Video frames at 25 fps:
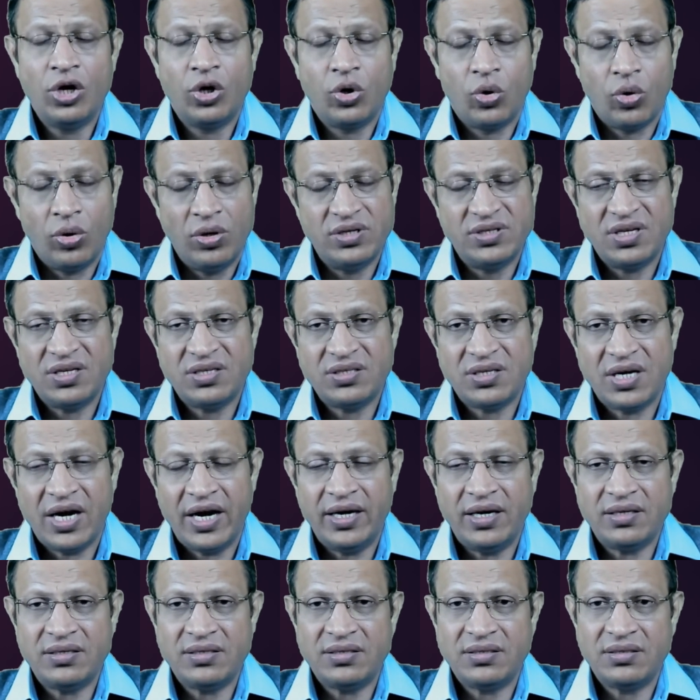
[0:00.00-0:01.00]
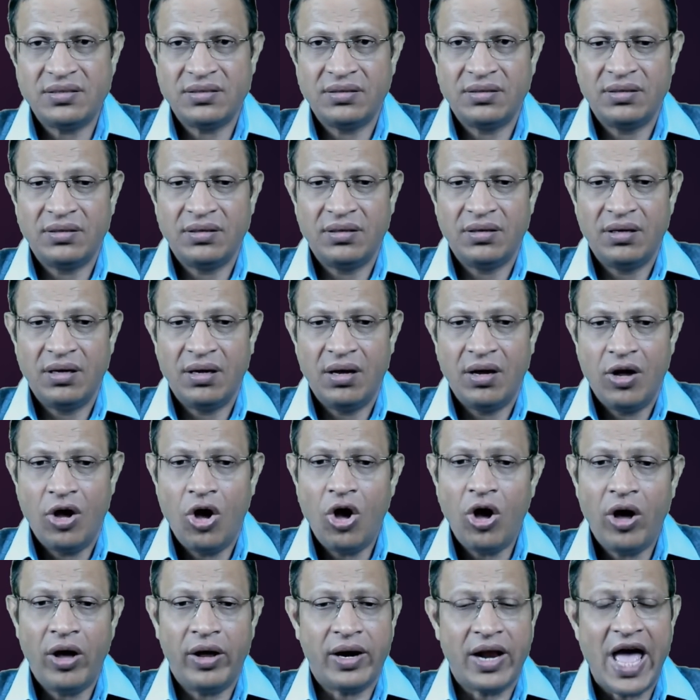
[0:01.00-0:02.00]
cholecystitis,
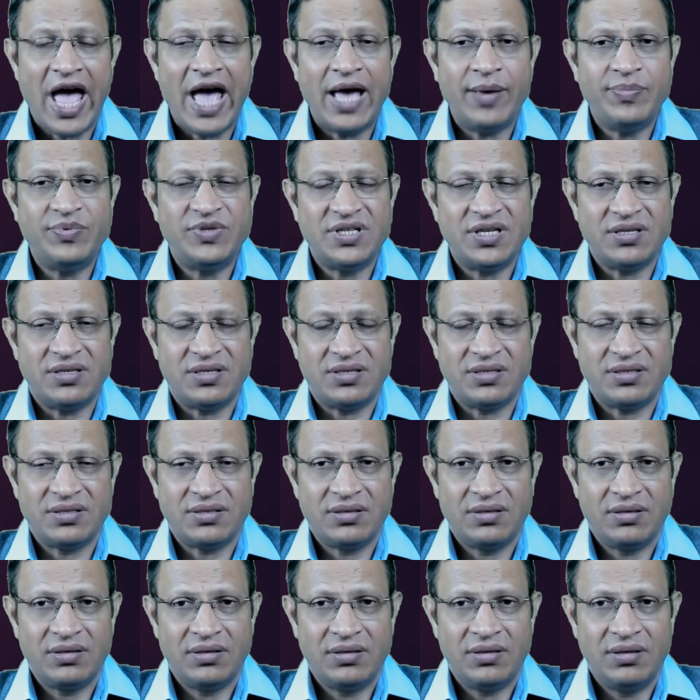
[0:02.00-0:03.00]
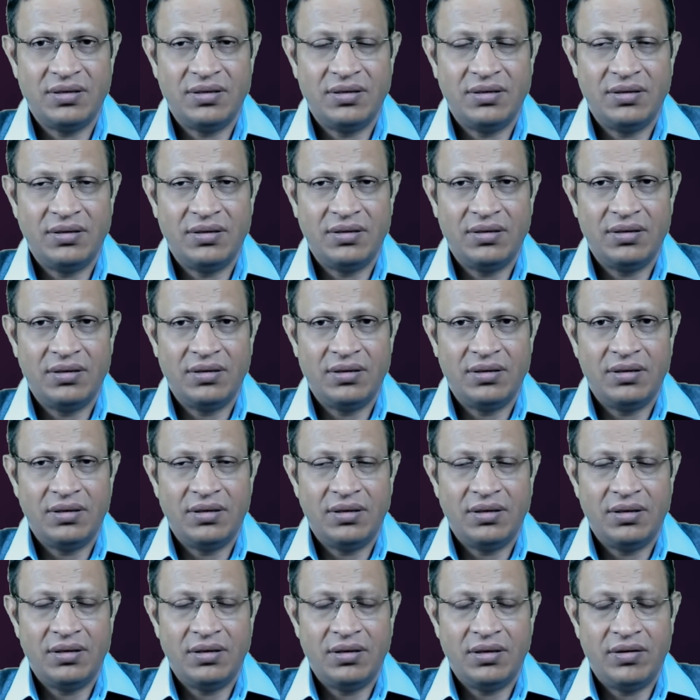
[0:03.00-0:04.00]
or abscess
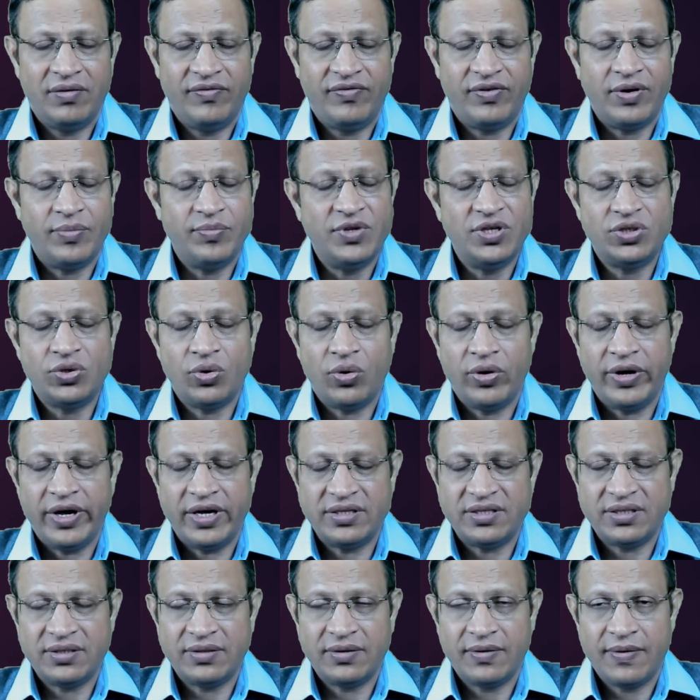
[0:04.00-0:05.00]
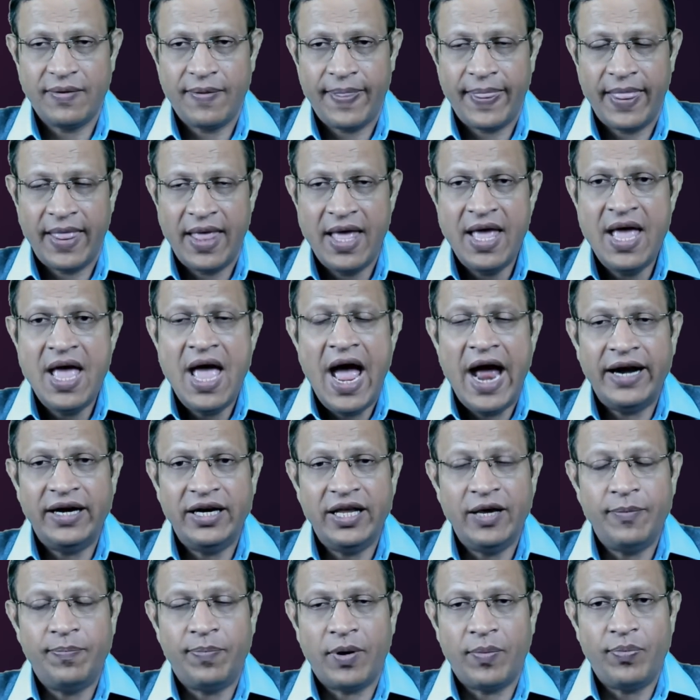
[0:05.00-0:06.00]
from the psoas, and he
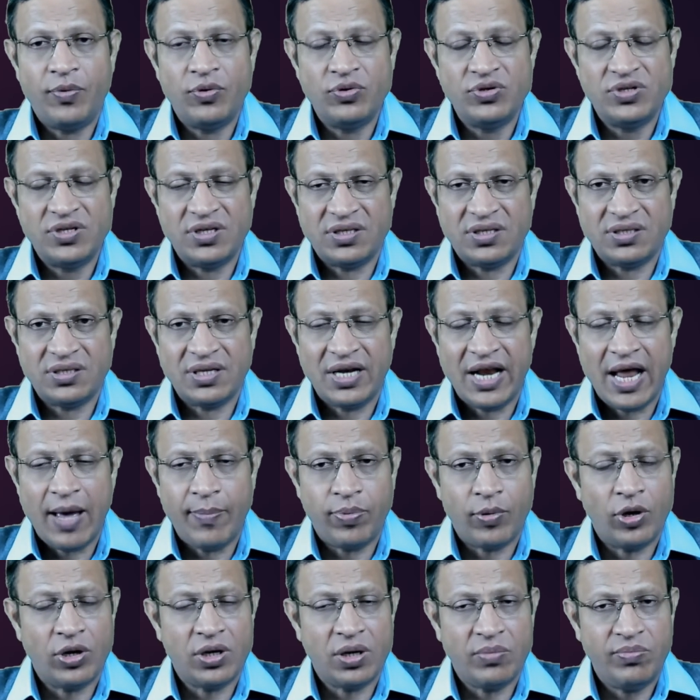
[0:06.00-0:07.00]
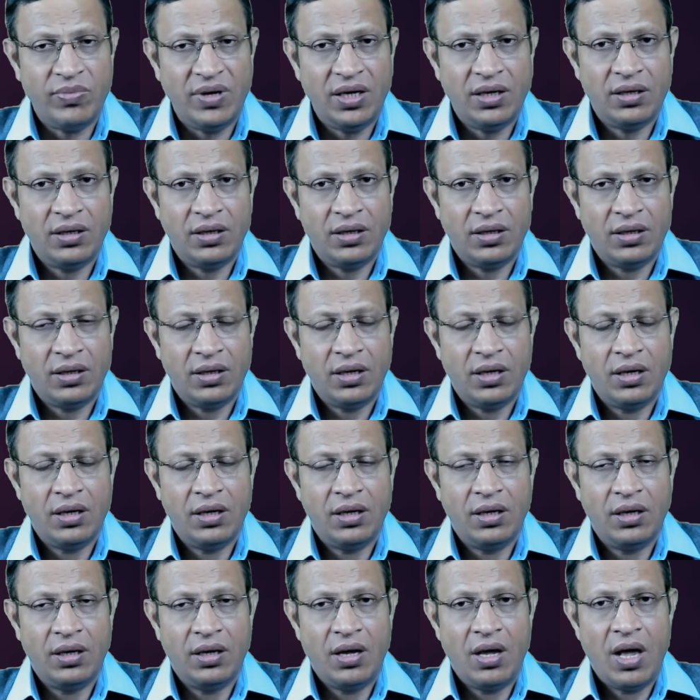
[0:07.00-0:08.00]
proposes laparotomy
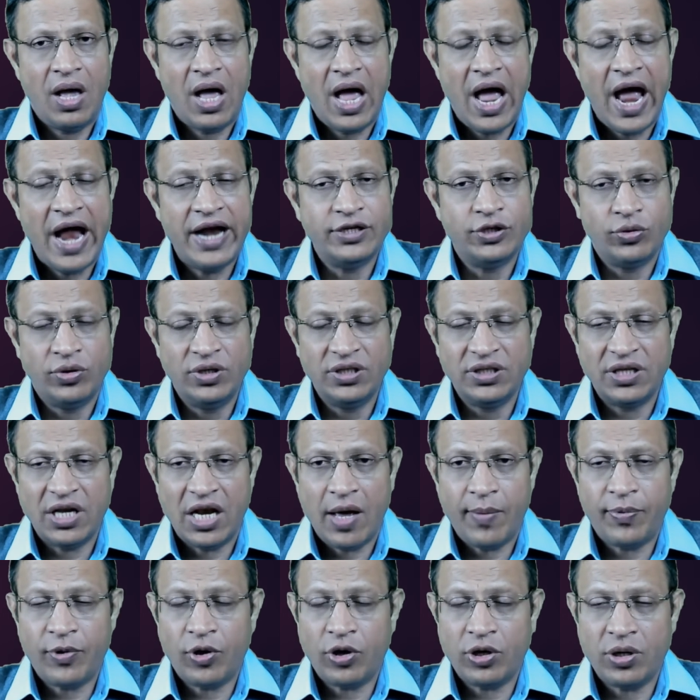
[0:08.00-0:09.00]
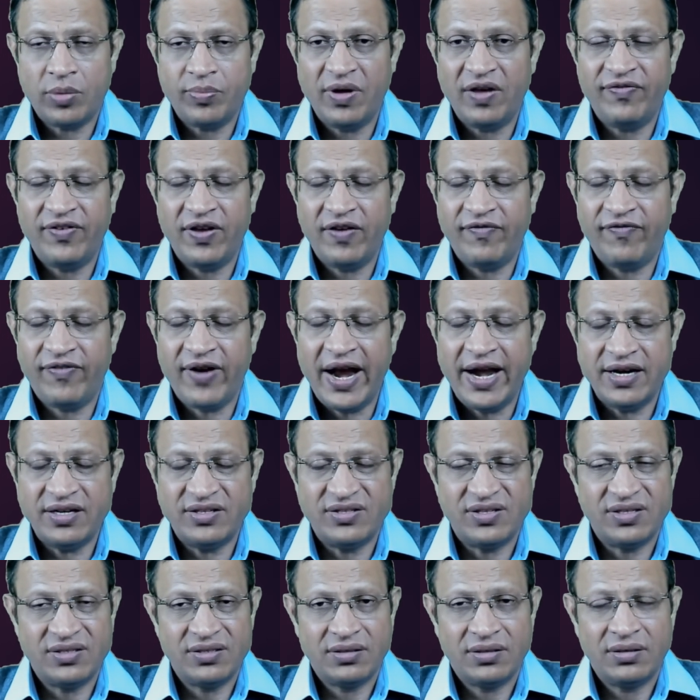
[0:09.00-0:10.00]
and during the laparotomy, if he
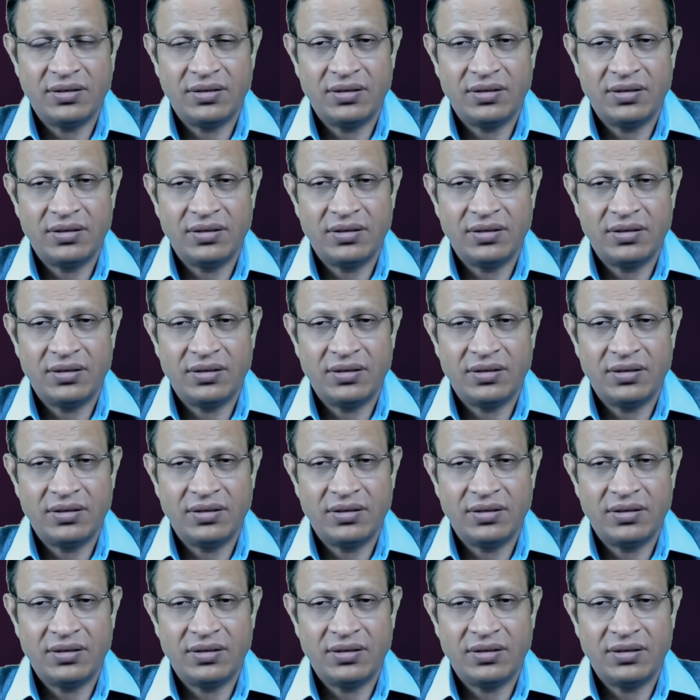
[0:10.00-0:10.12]
finds